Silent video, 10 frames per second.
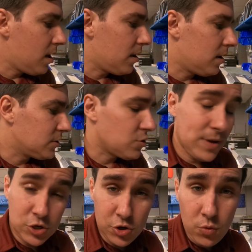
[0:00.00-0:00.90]
So
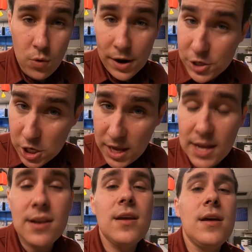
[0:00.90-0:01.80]
make sure you watch
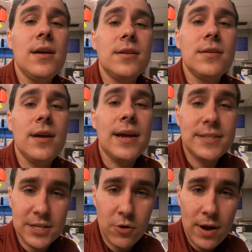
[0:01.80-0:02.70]
it
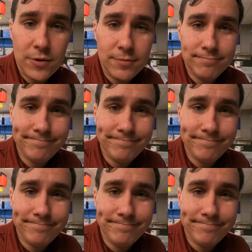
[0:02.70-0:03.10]
and stick around.